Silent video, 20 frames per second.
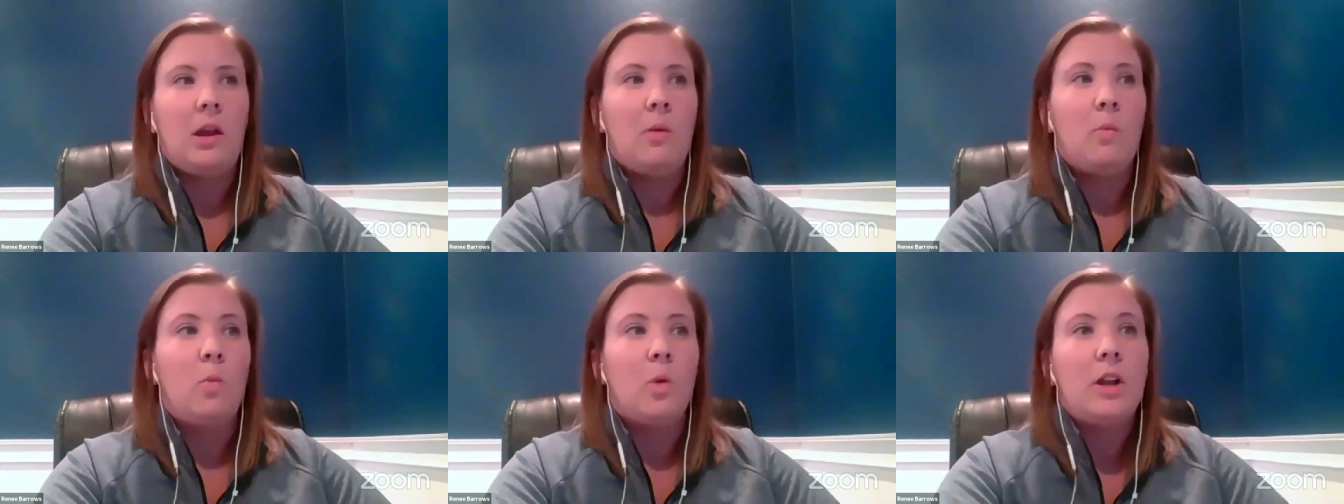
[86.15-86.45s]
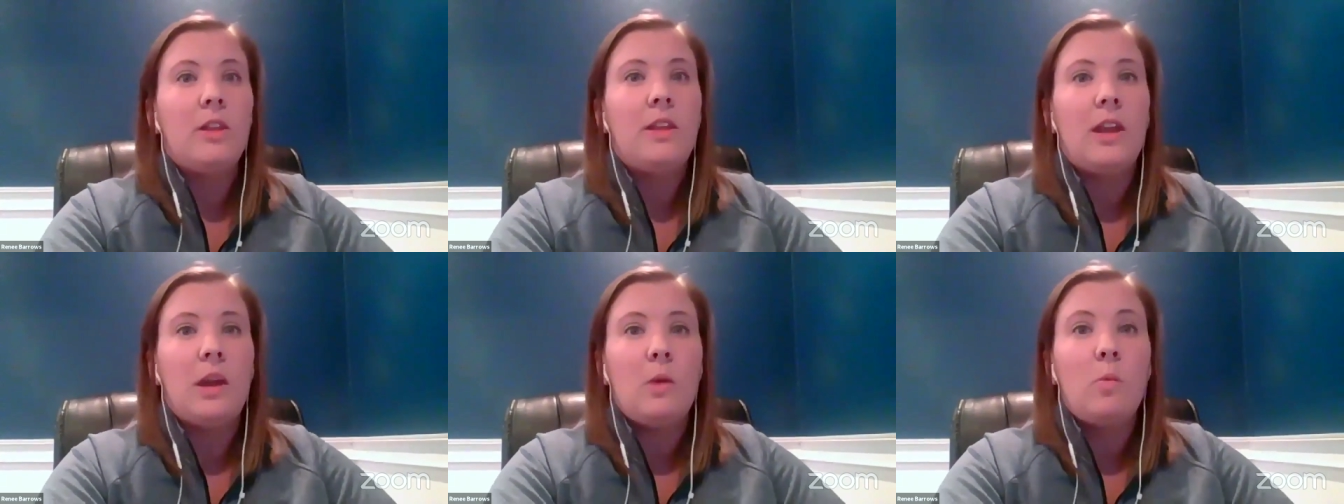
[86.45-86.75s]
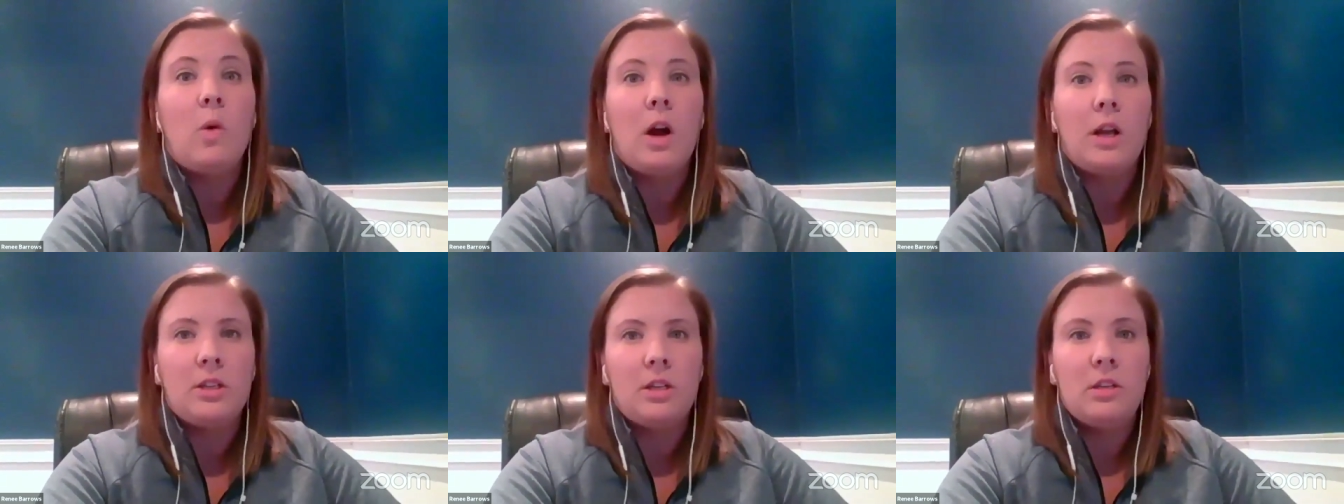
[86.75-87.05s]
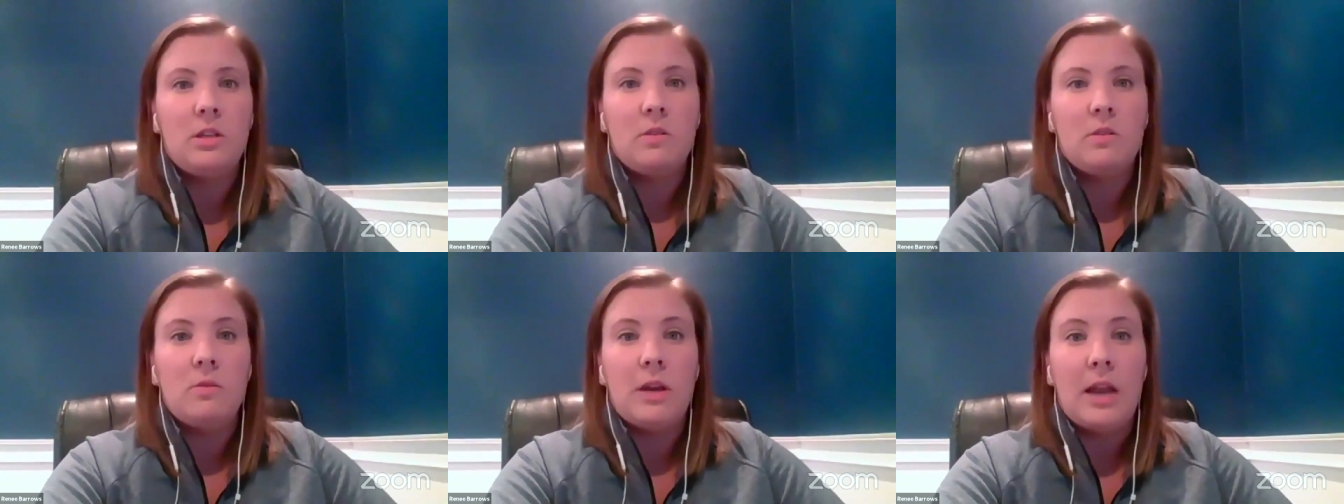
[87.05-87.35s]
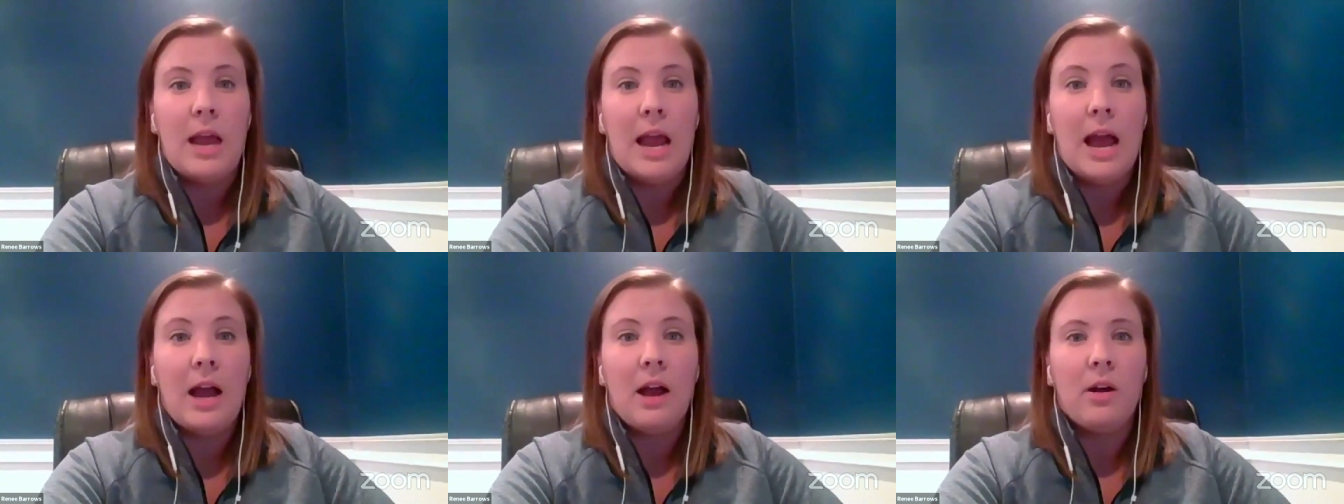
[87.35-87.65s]
and what do they want to do
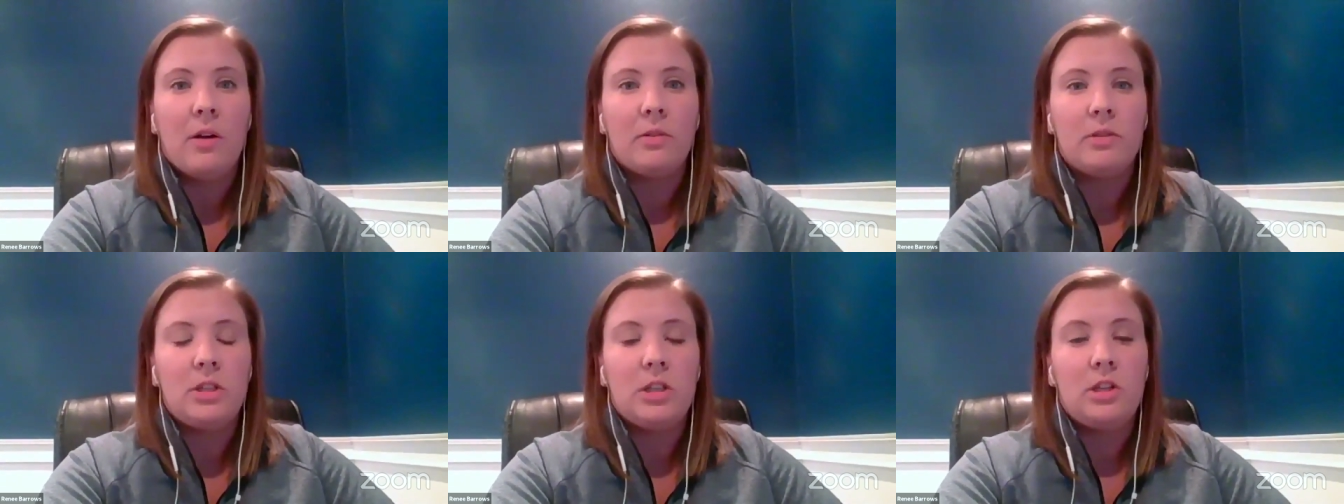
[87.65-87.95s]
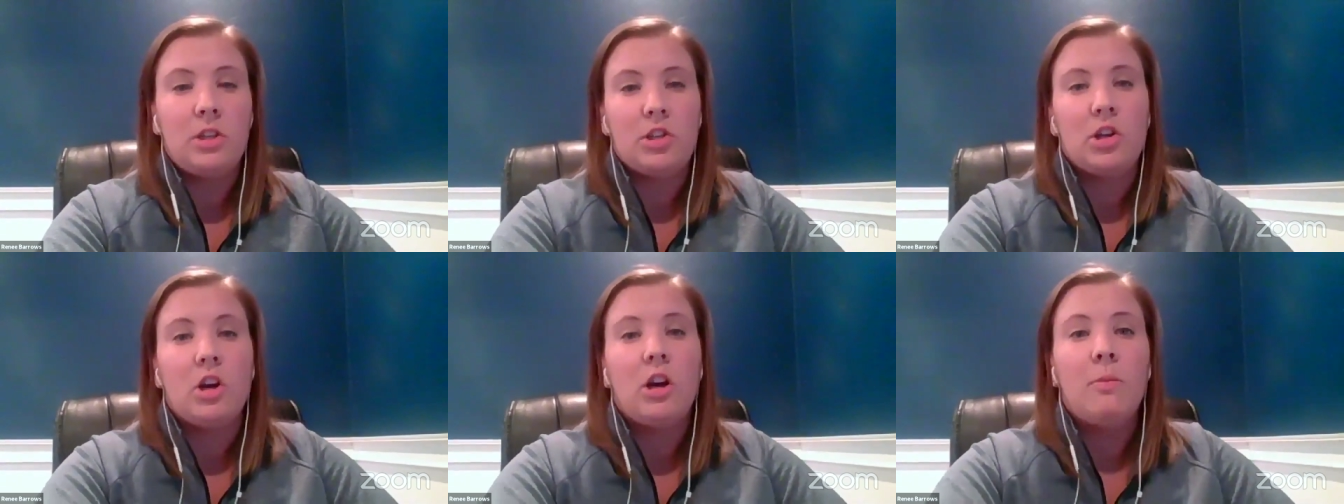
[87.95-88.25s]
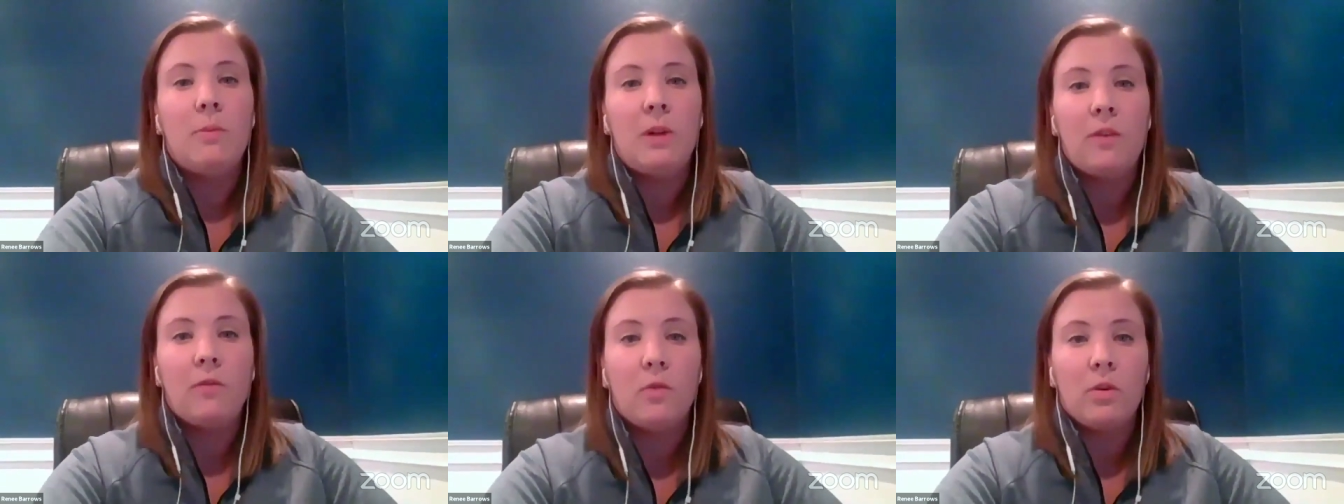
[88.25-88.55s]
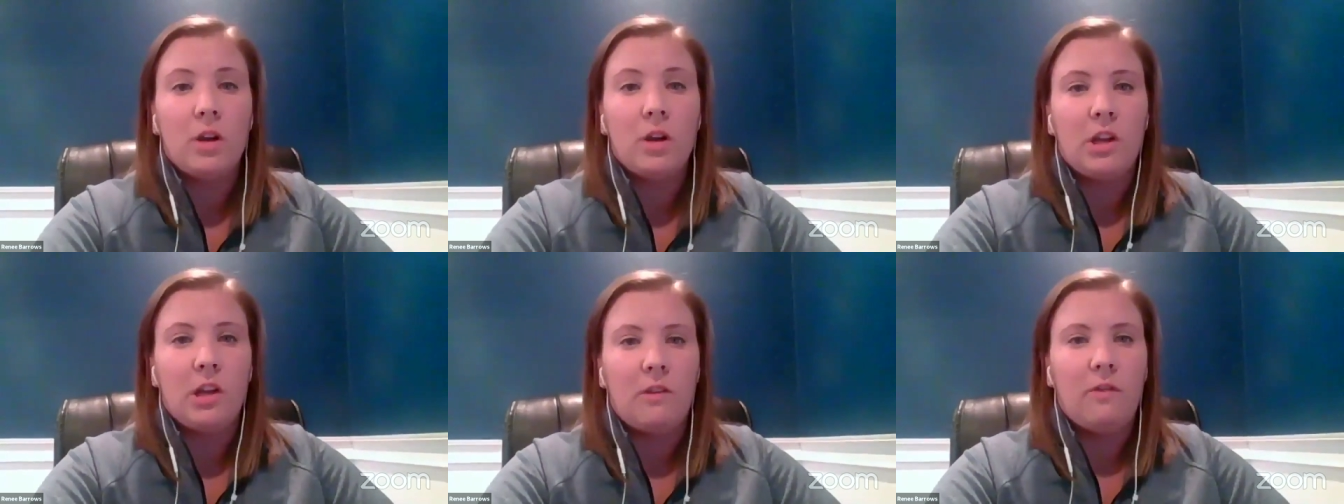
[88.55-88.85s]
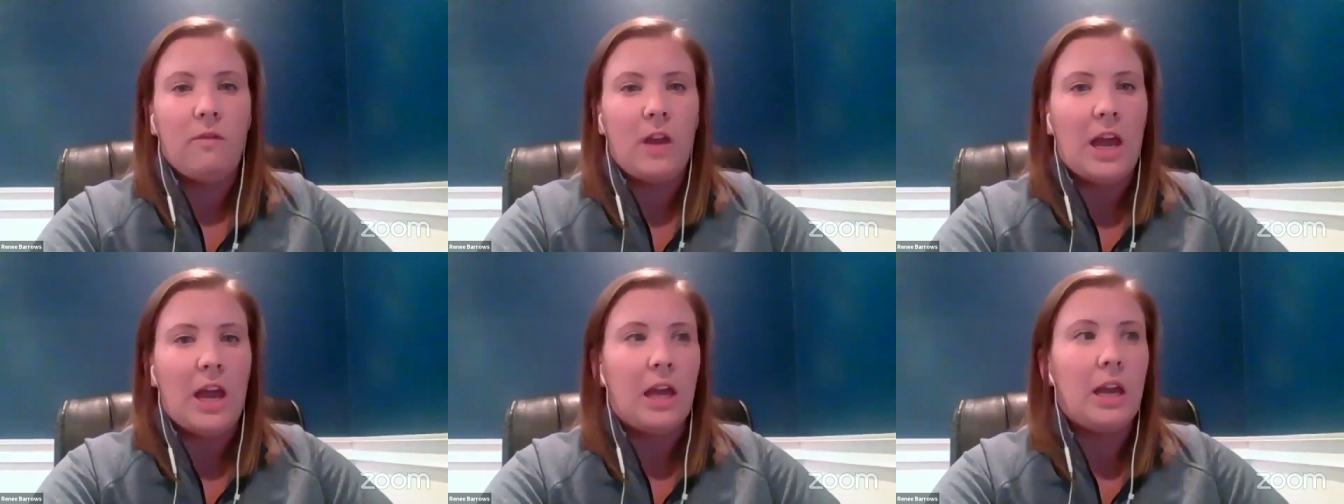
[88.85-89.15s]
now to determine if we're a good
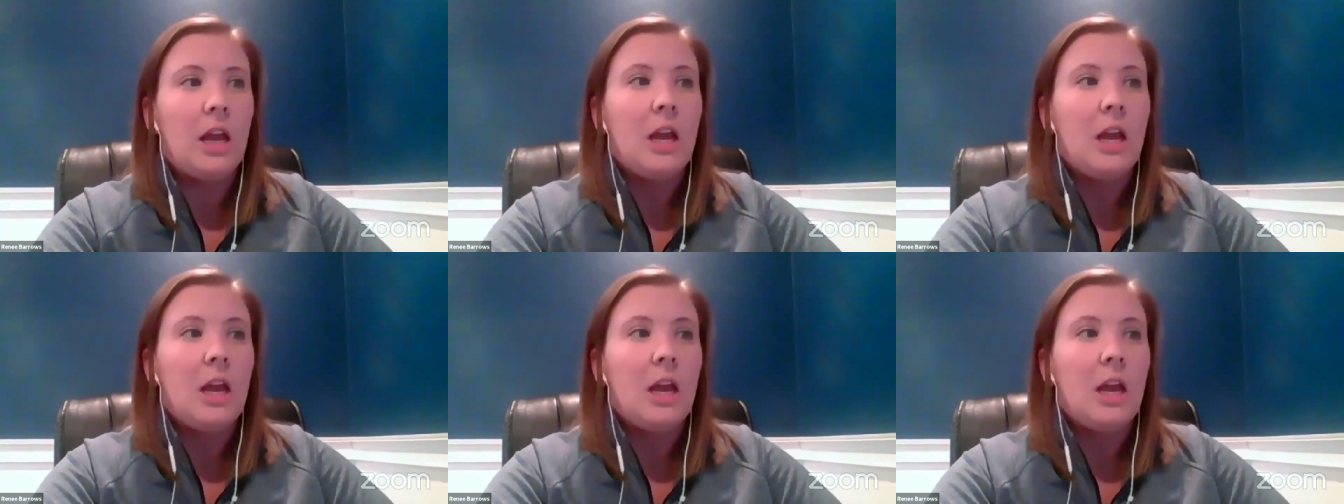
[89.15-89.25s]
fit